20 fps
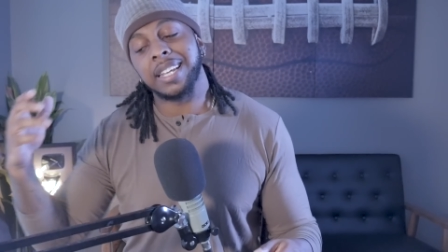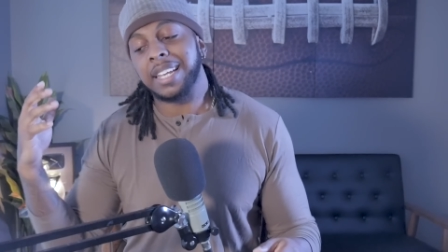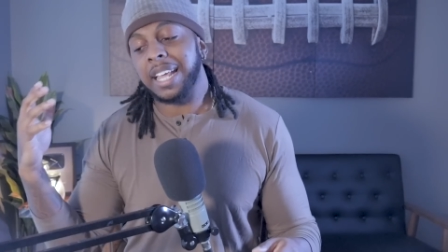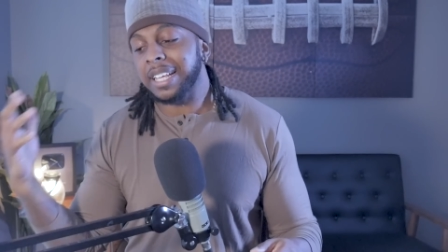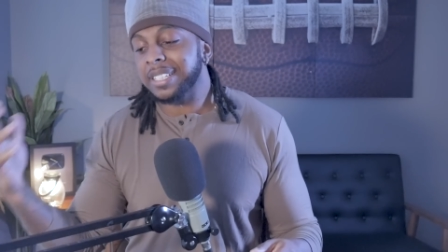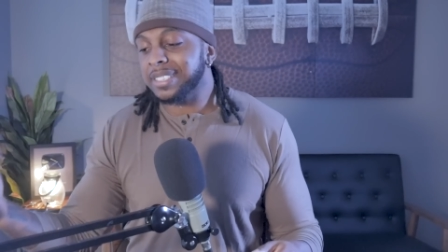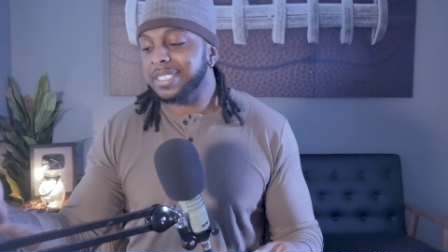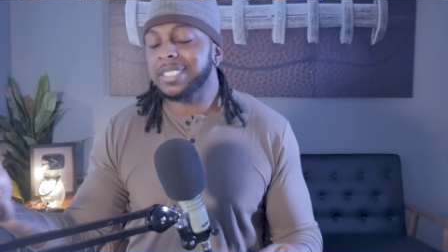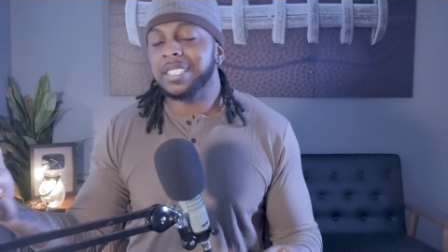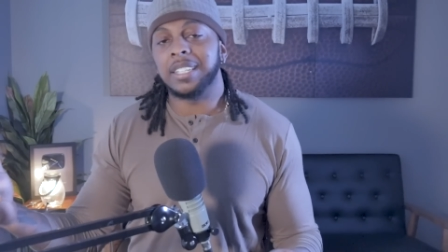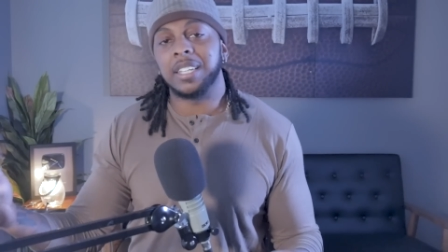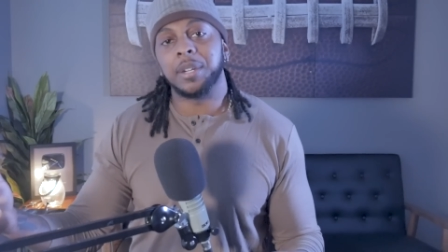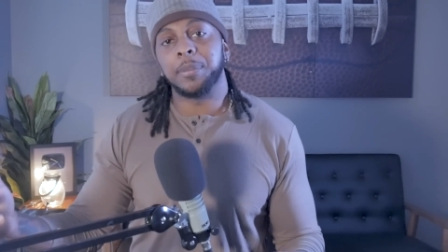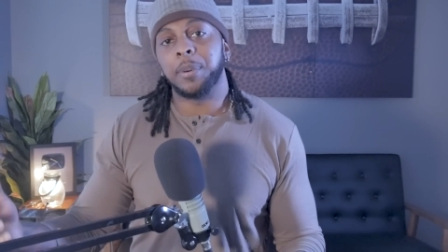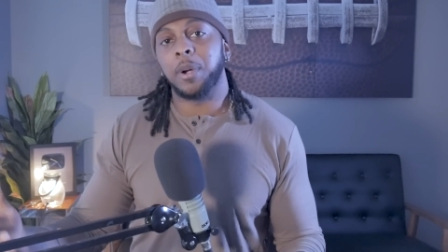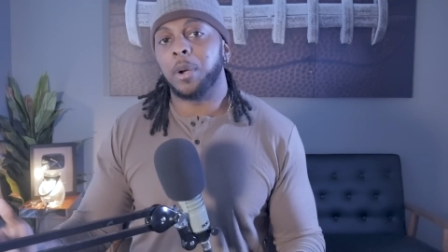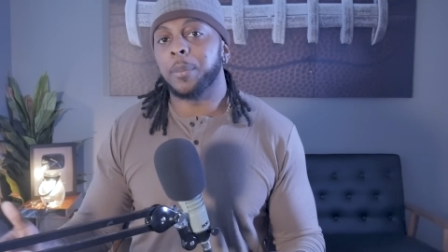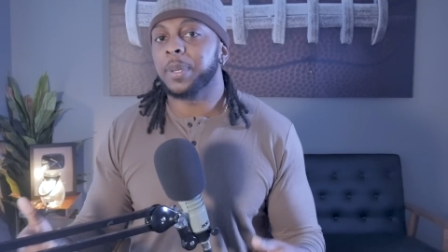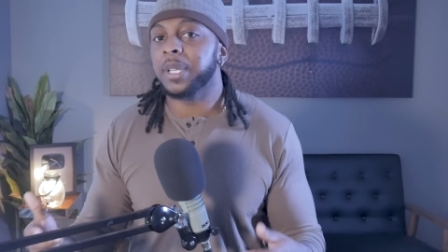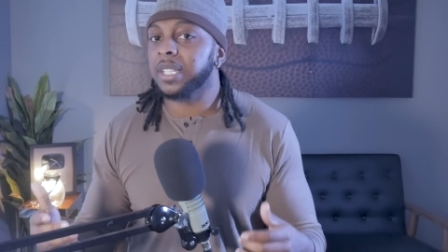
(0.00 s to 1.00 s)
And that's
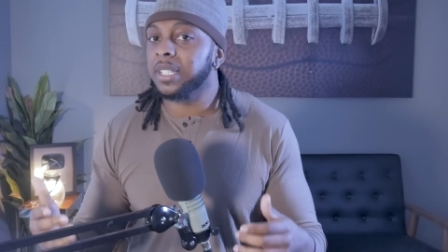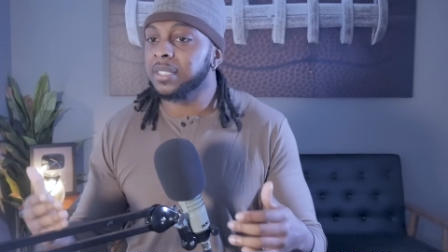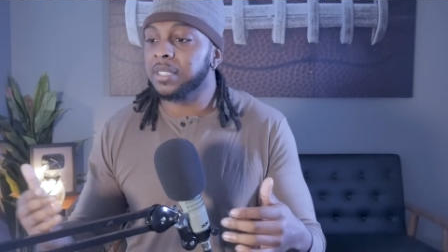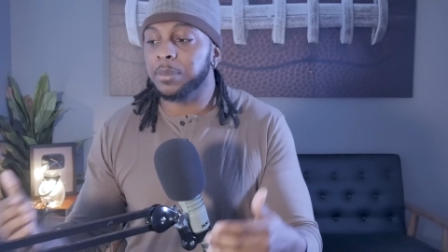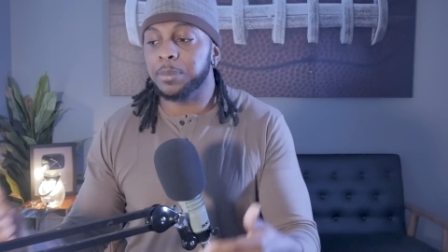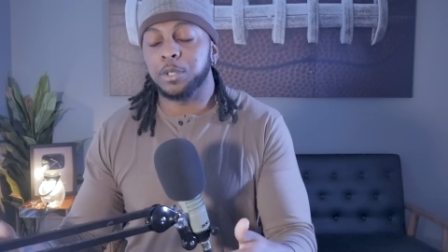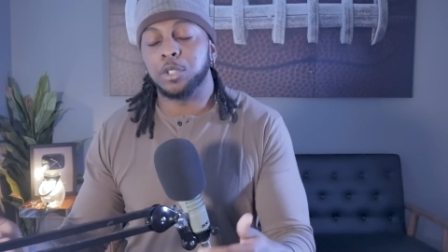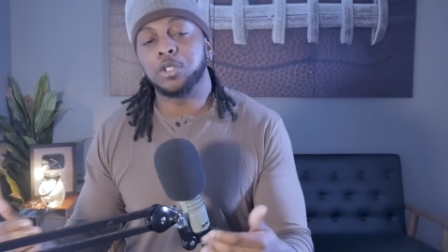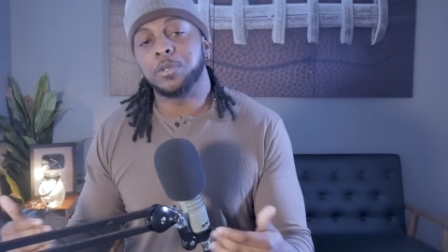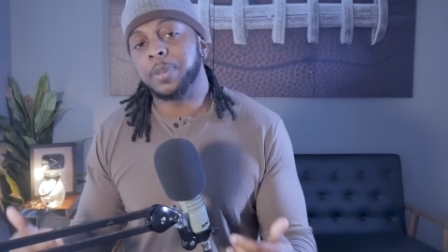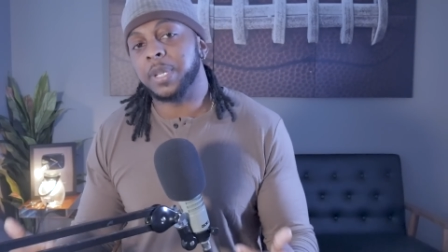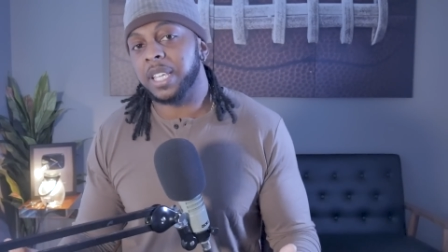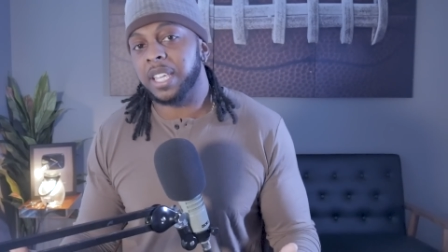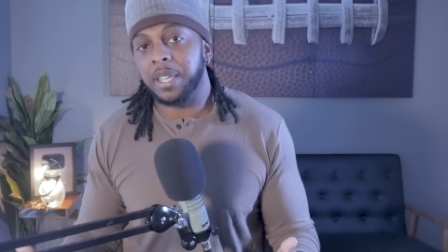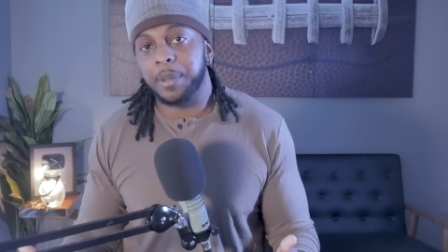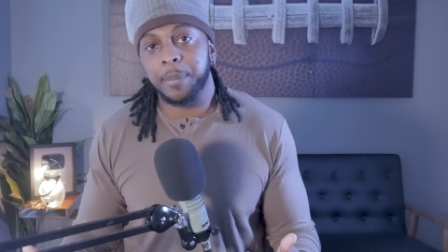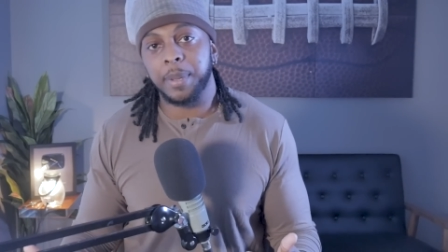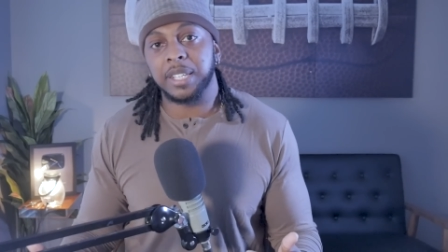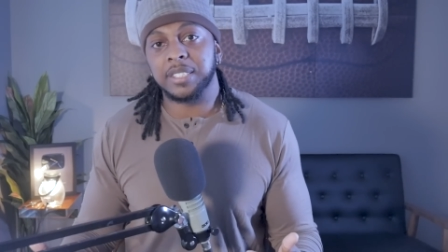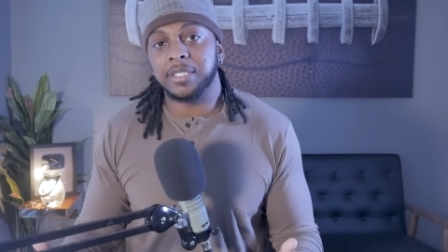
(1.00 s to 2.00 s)
good, bro, because them dudes been
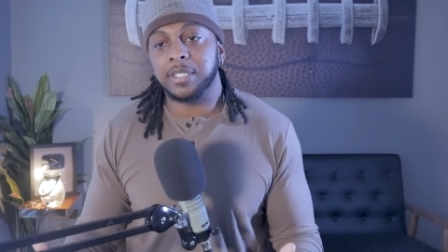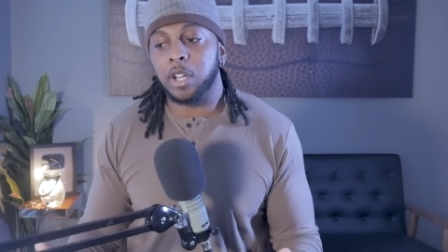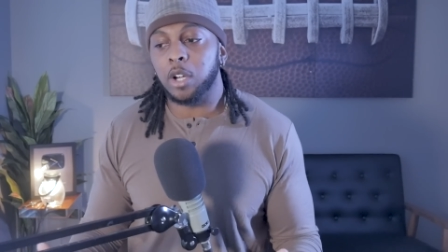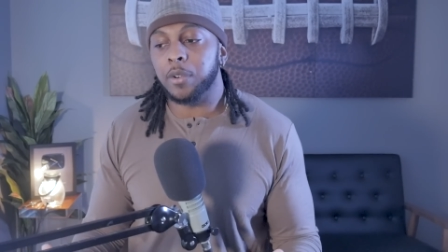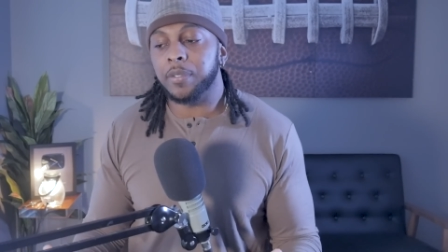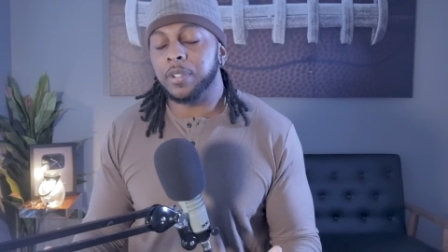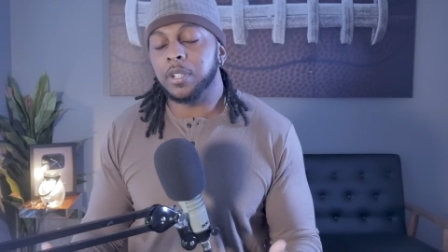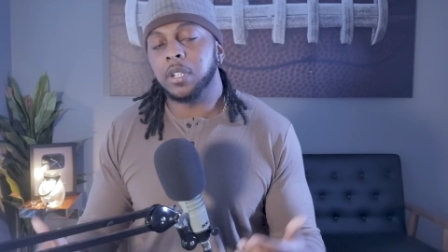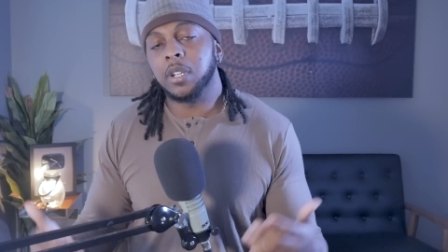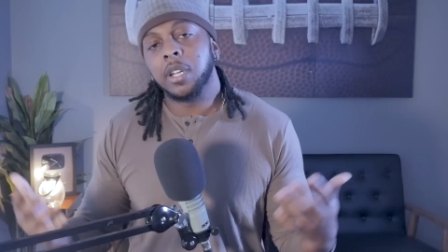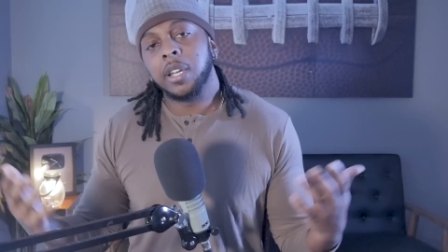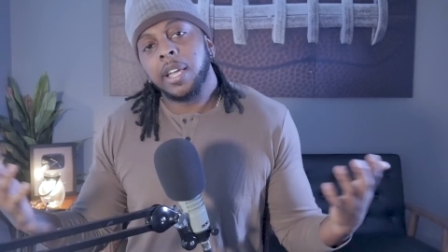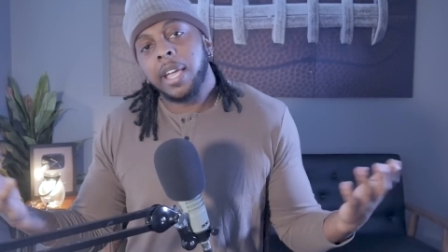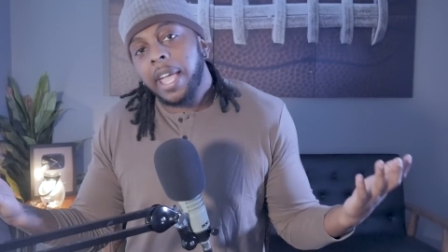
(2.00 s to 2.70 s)
getting messed over.